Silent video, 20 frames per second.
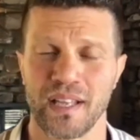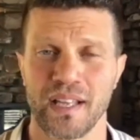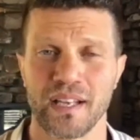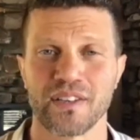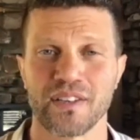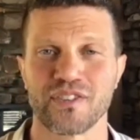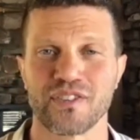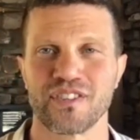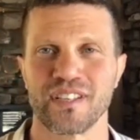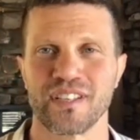
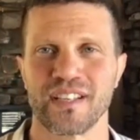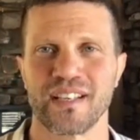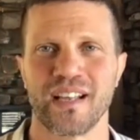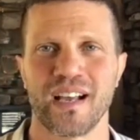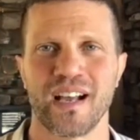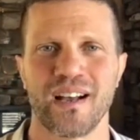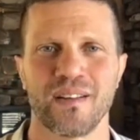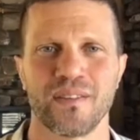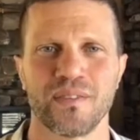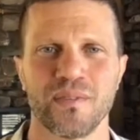energy and
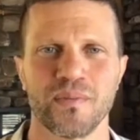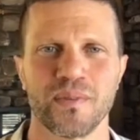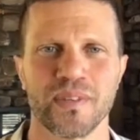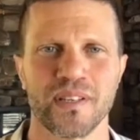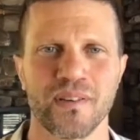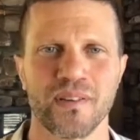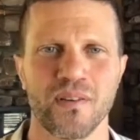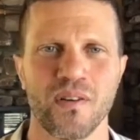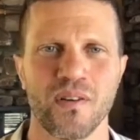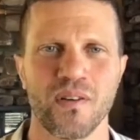how do
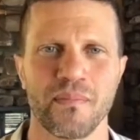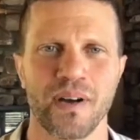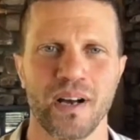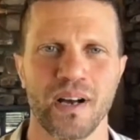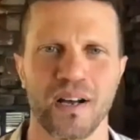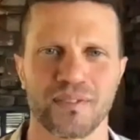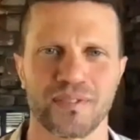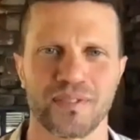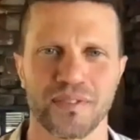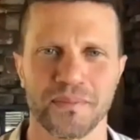we go
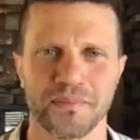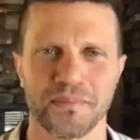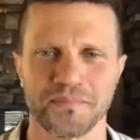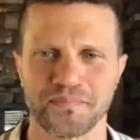about